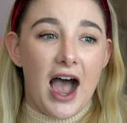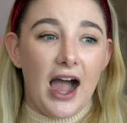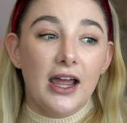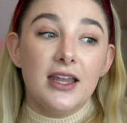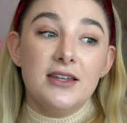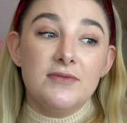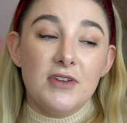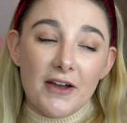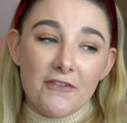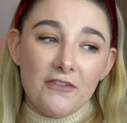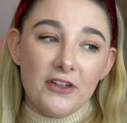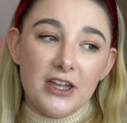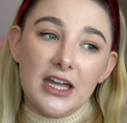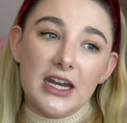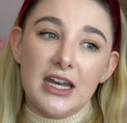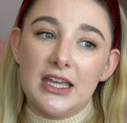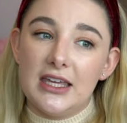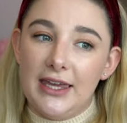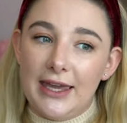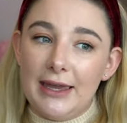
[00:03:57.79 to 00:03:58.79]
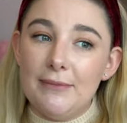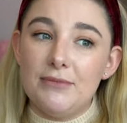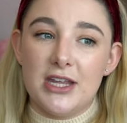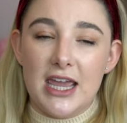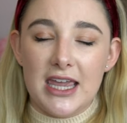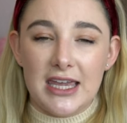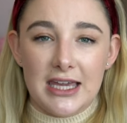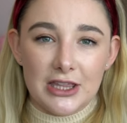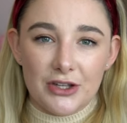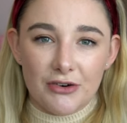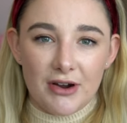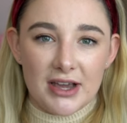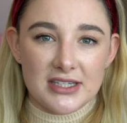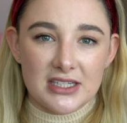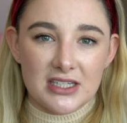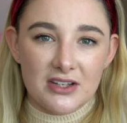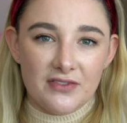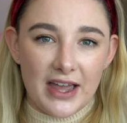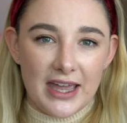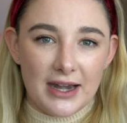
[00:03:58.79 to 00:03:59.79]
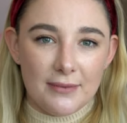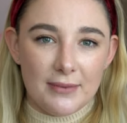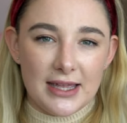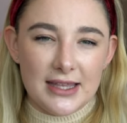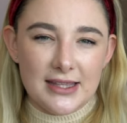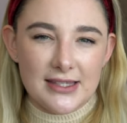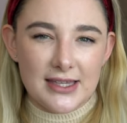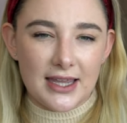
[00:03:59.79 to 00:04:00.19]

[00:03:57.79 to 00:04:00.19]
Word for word: I'm definitely gonna keep taking the rest of the vitamins.